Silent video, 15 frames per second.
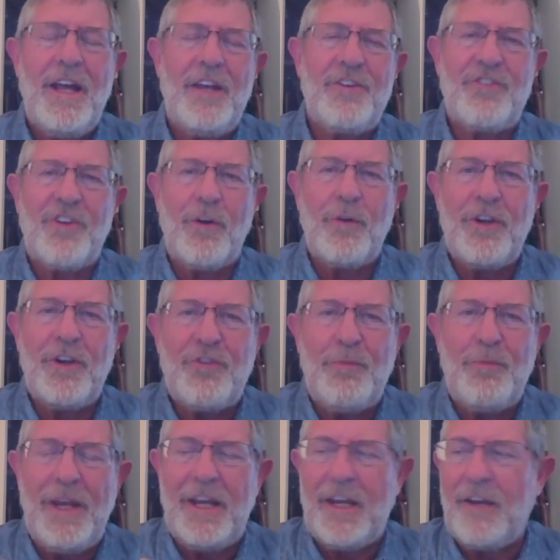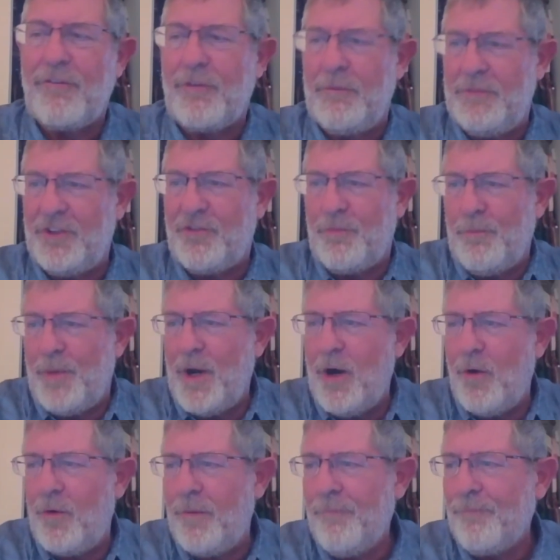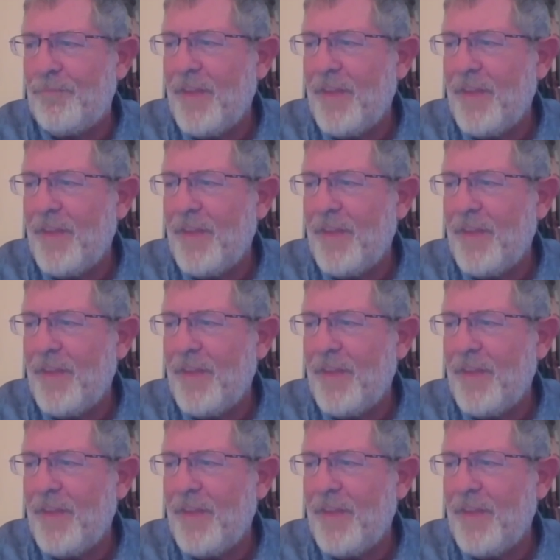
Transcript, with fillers: And so he's speaking from this boat.